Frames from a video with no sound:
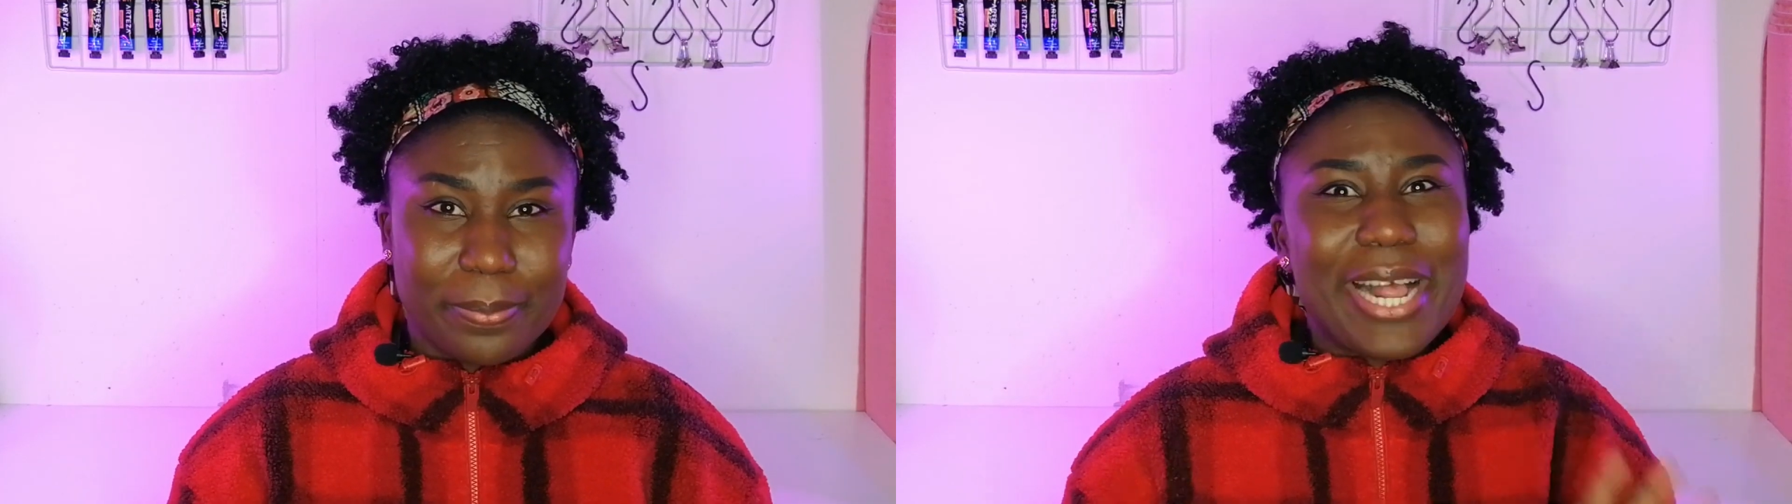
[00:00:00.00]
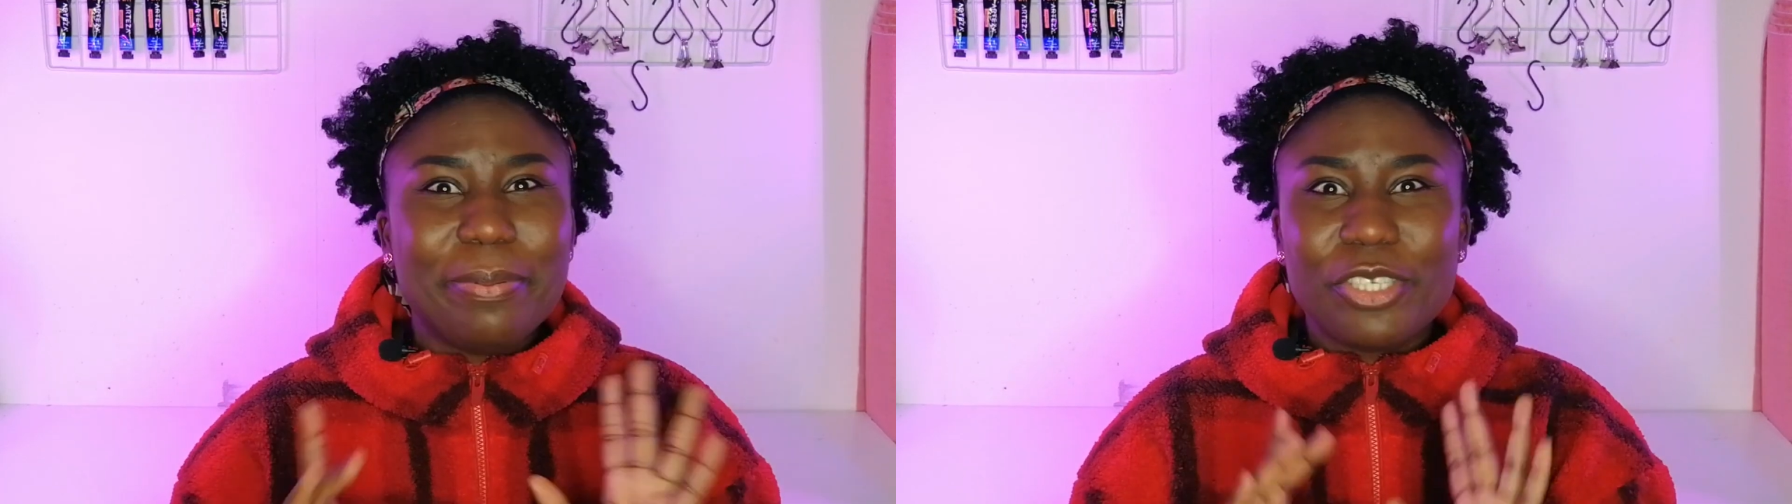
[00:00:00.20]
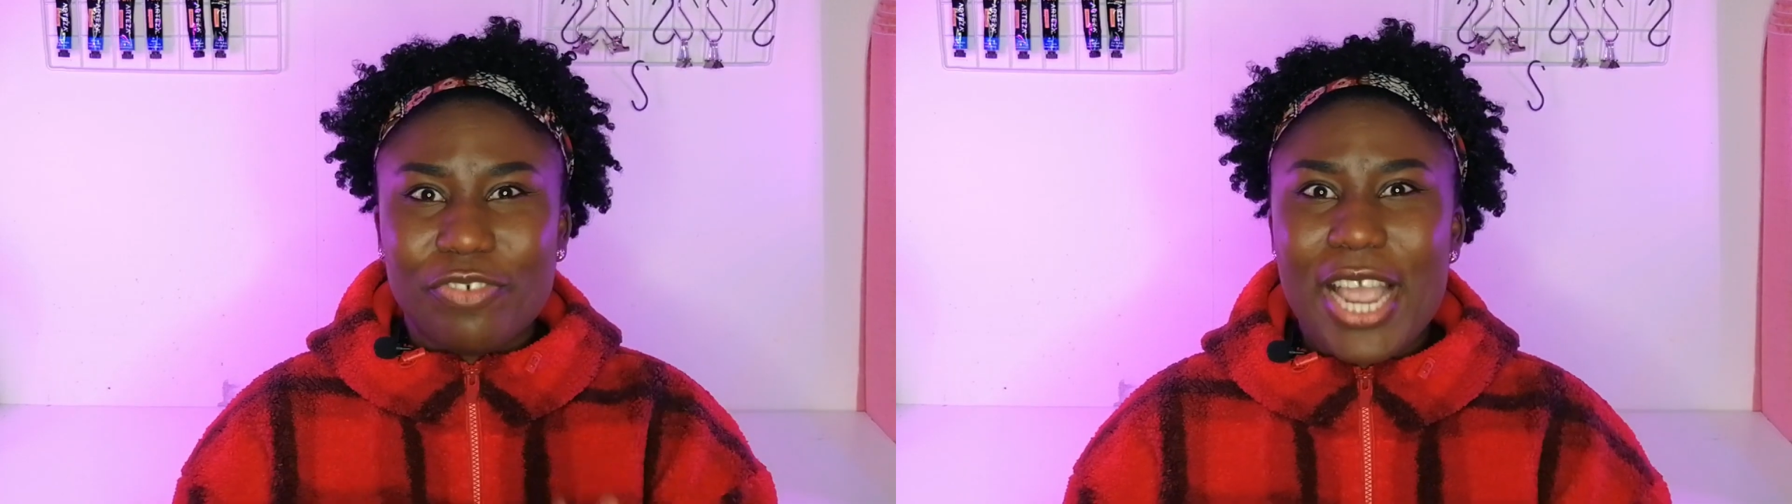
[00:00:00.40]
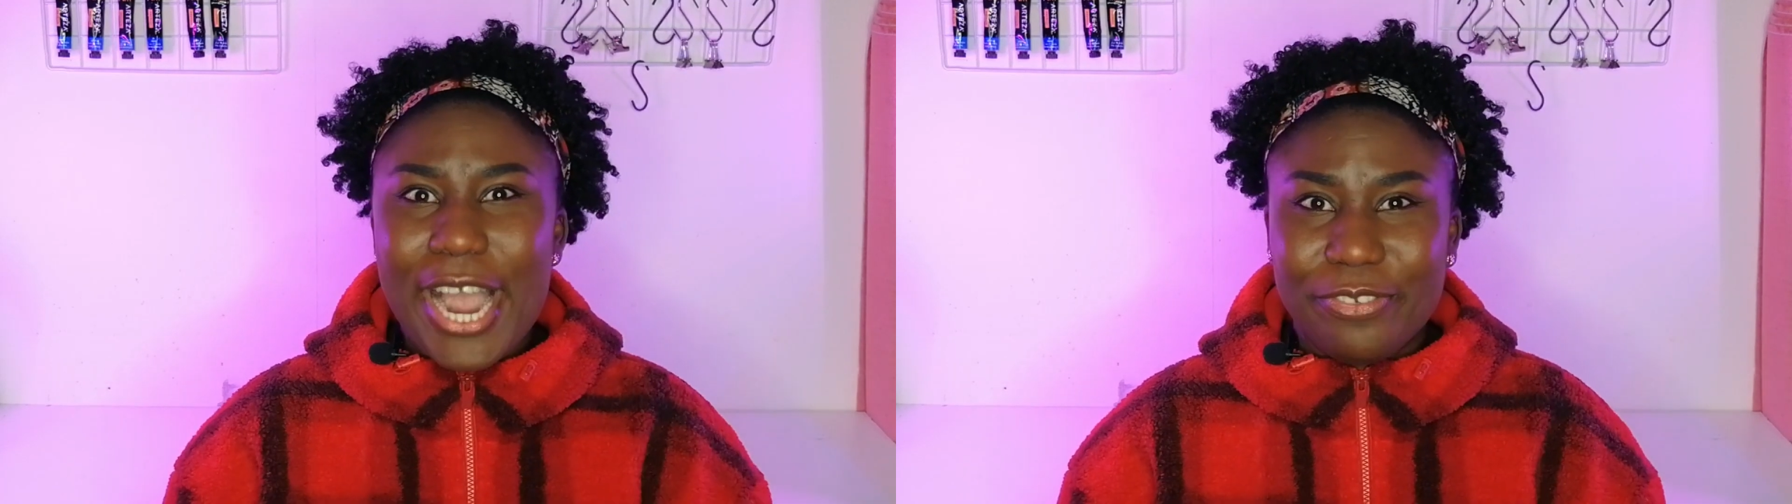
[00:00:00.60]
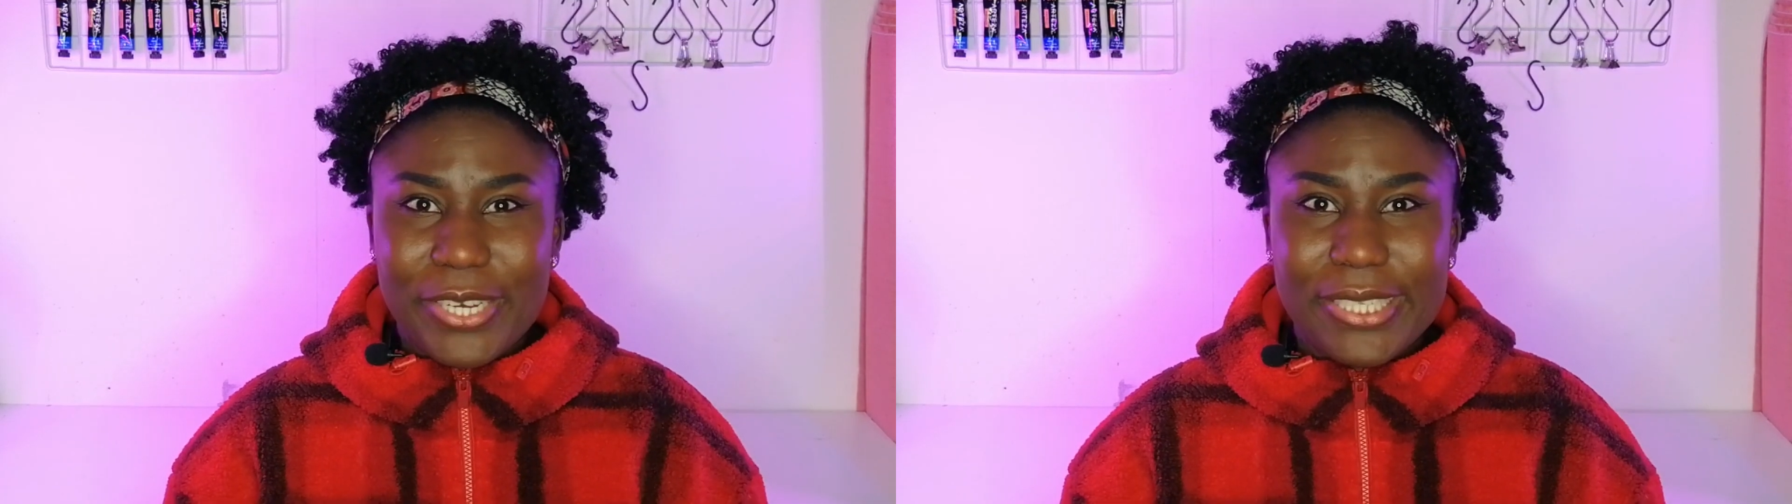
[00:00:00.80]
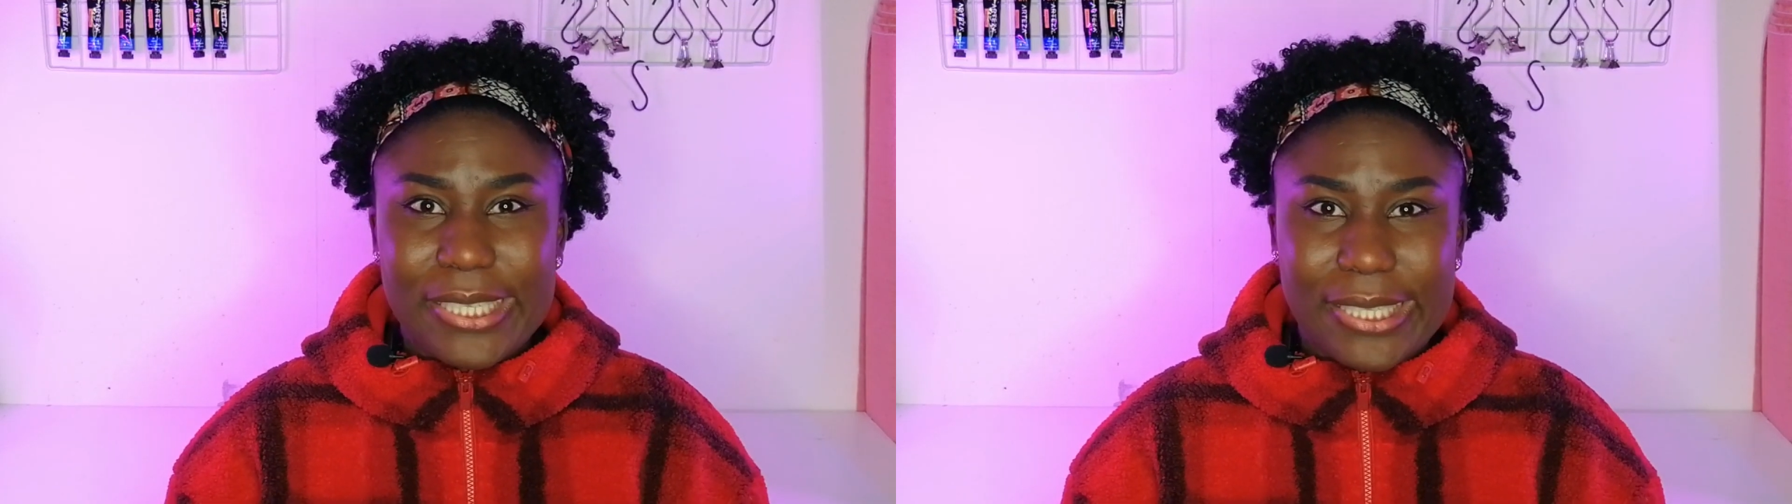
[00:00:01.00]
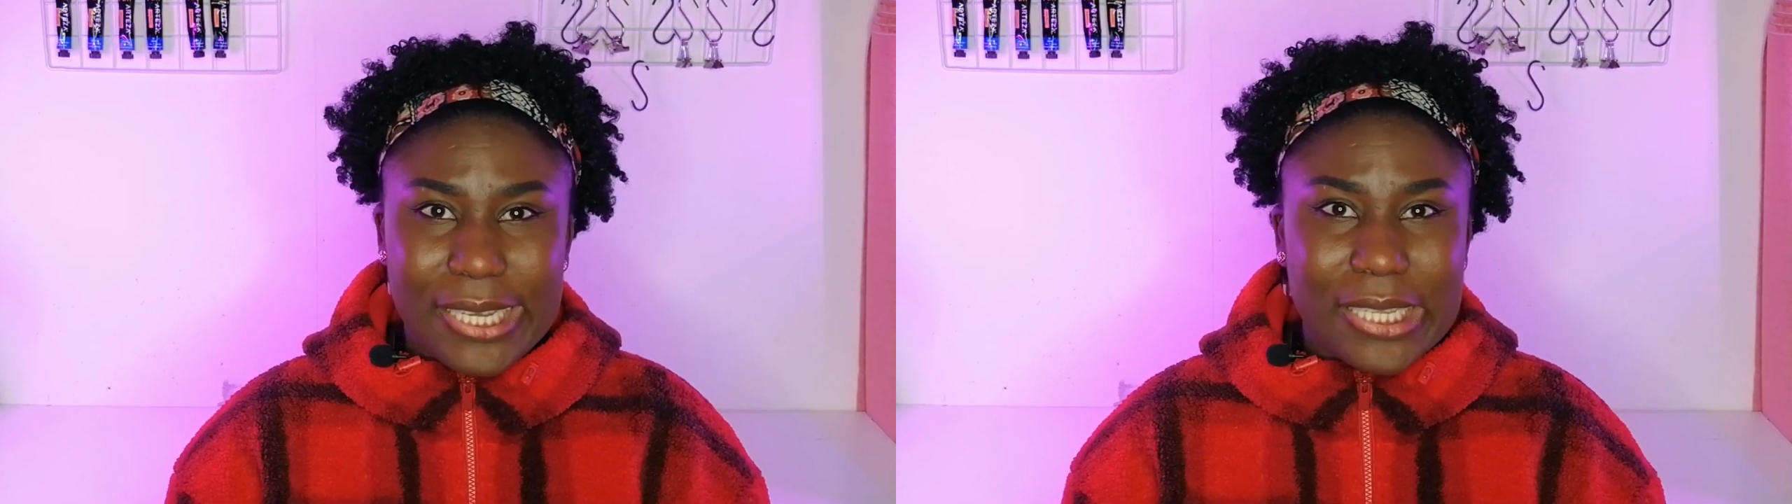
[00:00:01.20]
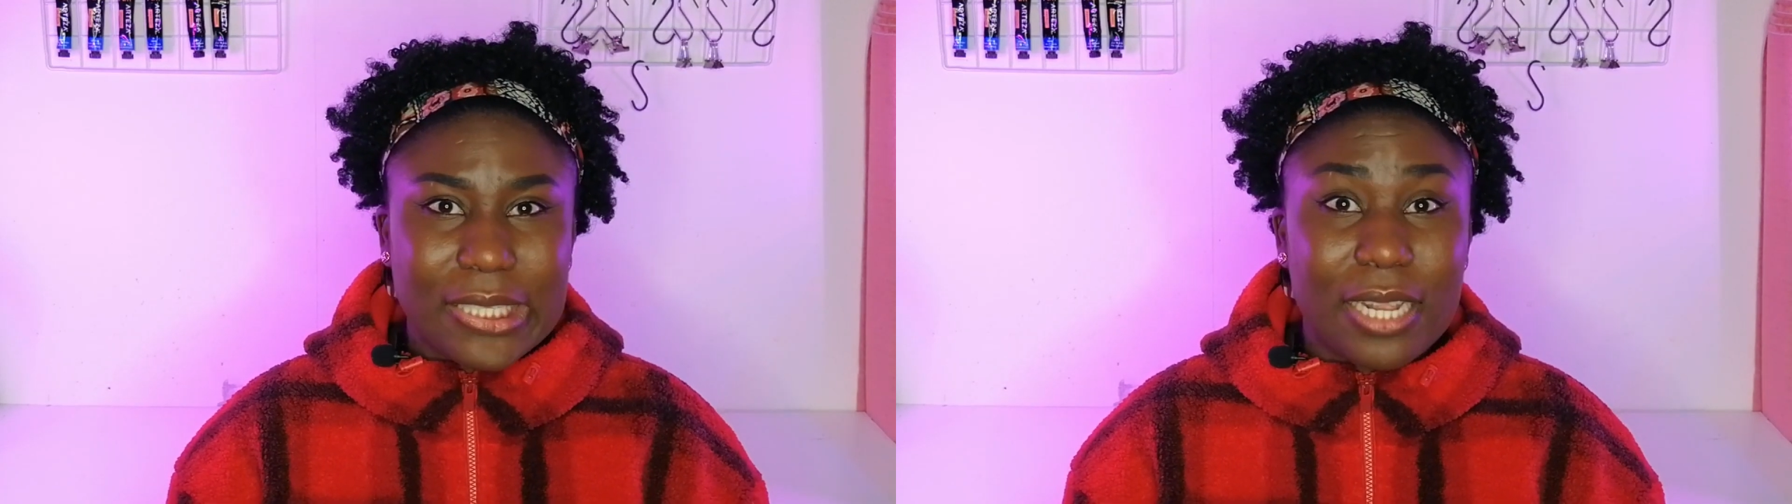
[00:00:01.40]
It helps to rehydrate the seeds